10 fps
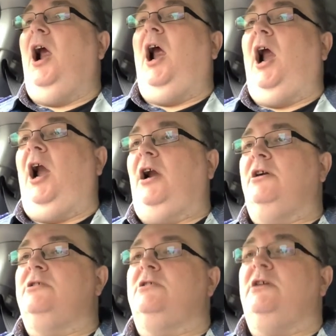
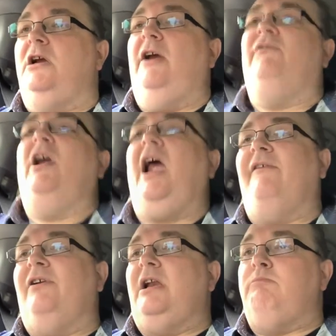And if you
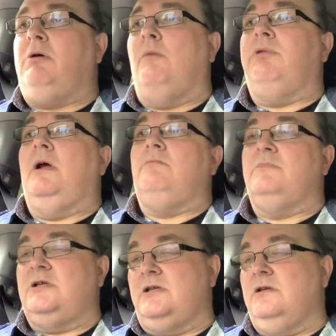have any
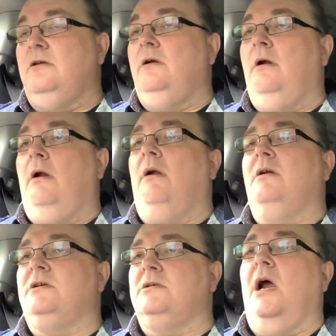problems,
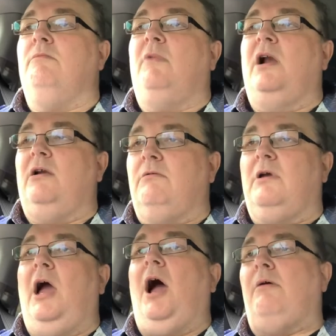someone will
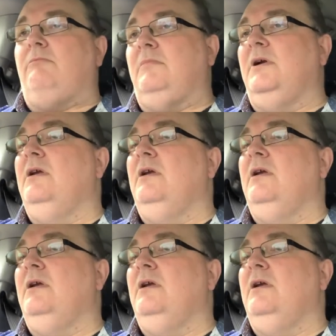come.